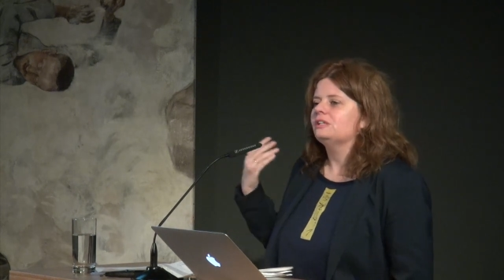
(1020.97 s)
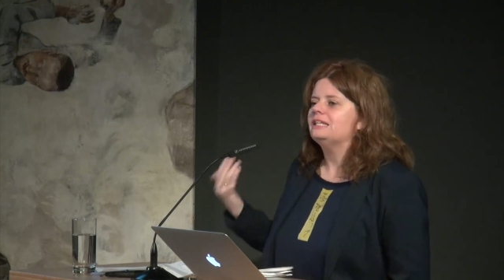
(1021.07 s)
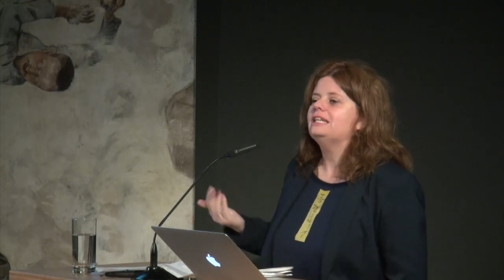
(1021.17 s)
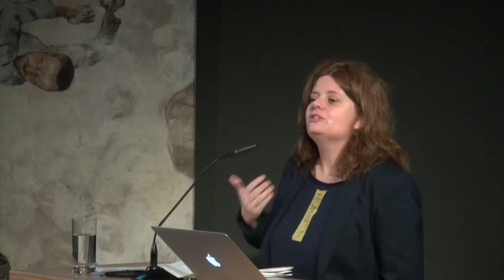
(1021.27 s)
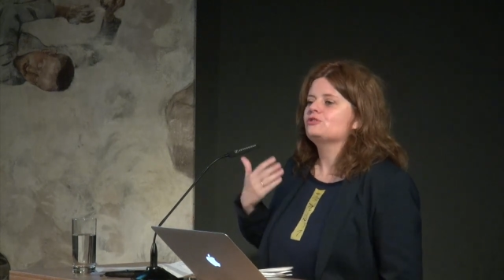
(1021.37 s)

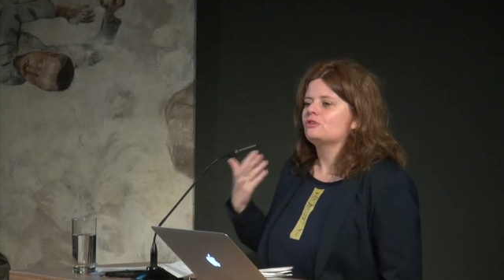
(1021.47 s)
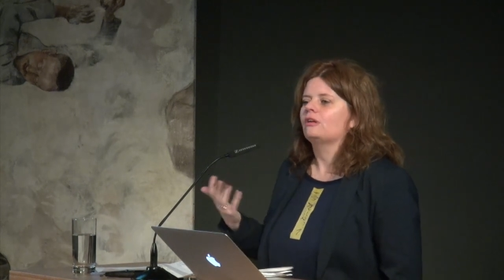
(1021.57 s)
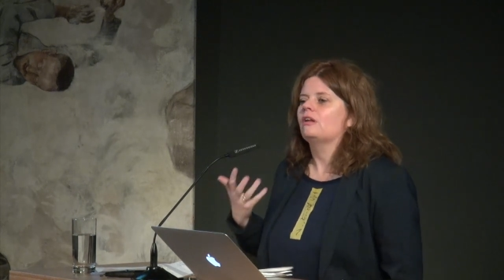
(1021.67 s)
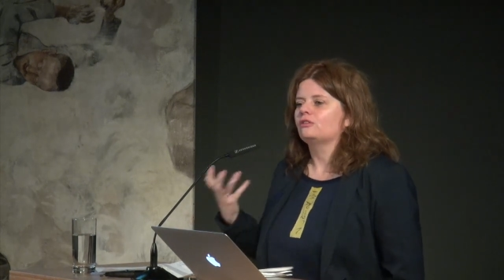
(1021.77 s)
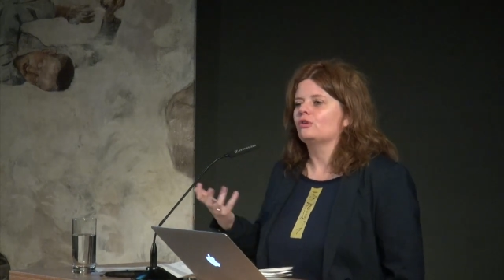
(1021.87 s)
needs a
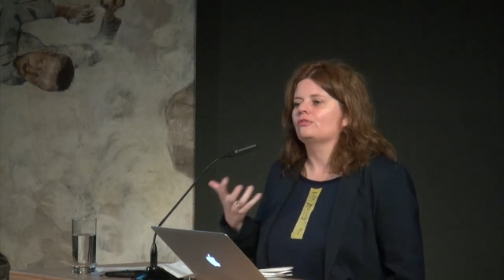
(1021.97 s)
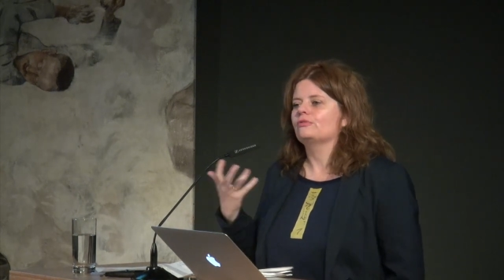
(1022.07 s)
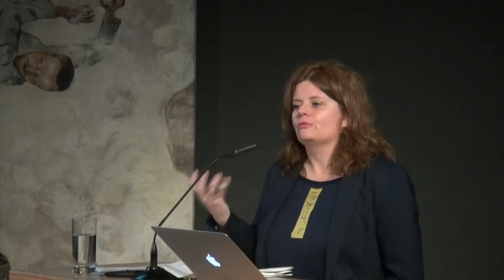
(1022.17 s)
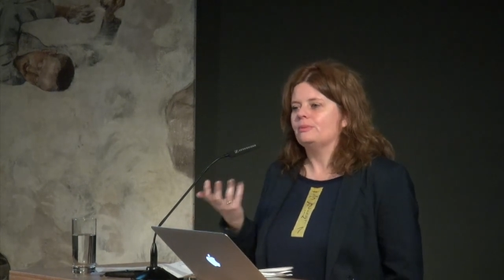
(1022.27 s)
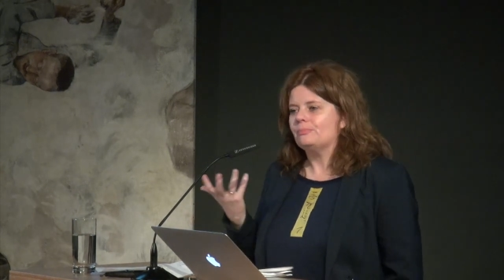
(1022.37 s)
lot of
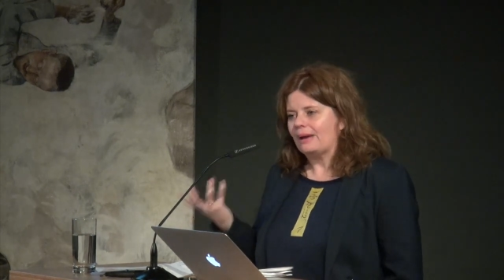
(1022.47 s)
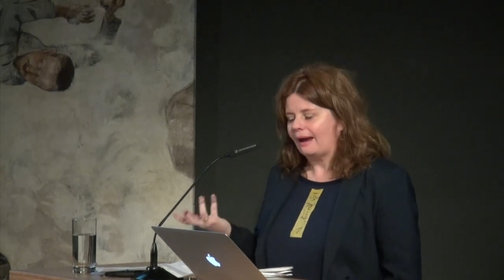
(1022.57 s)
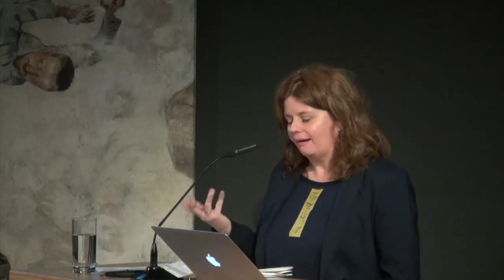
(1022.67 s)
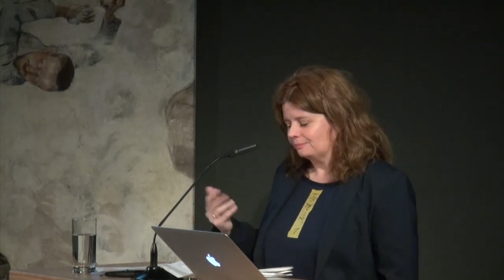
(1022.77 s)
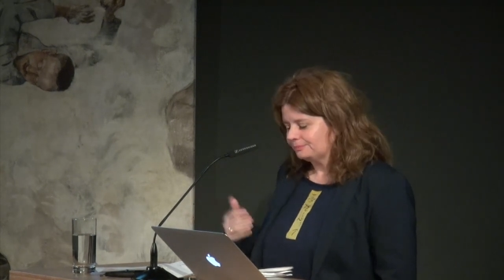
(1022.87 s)

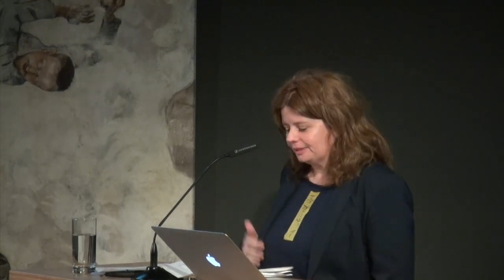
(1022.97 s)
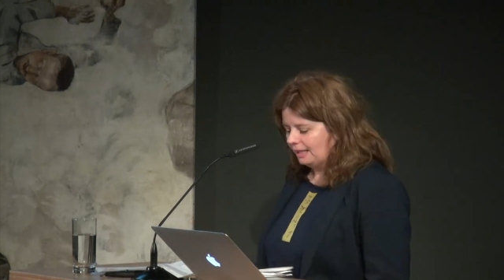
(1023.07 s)
repair.